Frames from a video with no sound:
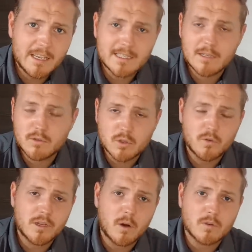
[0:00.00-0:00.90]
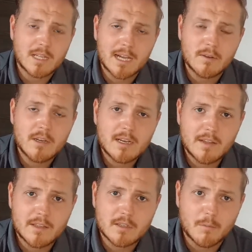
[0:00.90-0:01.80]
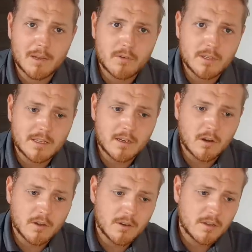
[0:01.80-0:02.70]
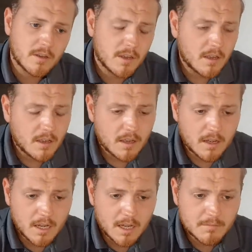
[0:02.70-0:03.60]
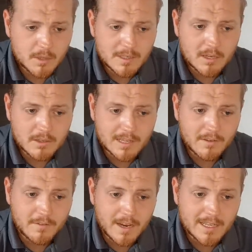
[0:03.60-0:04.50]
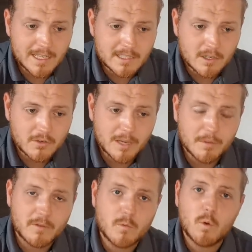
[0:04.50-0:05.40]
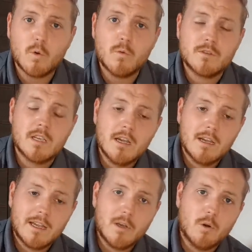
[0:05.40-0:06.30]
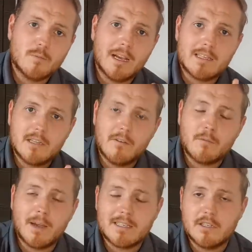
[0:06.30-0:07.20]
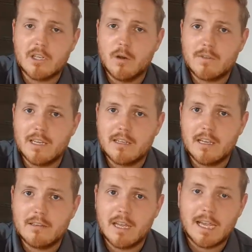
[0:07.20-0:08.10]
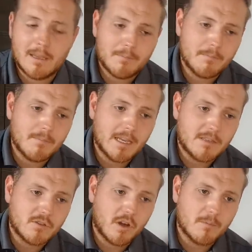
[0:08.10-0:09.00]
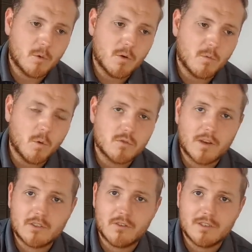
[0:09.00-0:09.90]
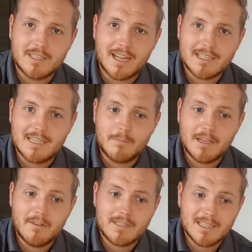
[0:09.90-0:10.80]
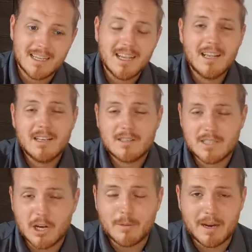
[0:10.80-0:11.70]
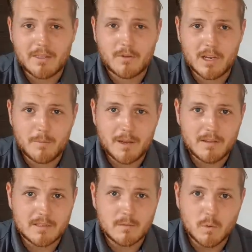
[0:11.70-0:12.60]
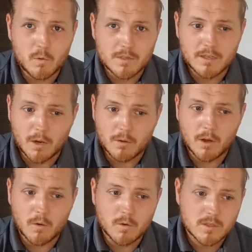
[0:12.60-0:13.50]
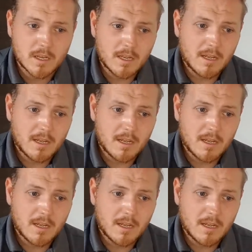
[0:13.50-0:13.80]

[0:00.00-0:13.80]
He's still scoring goals now at the top level in, in Holland. Um, so he's going to have a fairly decent career. But for Wolves, he always makes the other makes the joke that he, he, he, he tried more Wolves restaurants than actually appearances because he only made three appearances for Wolves and no goals.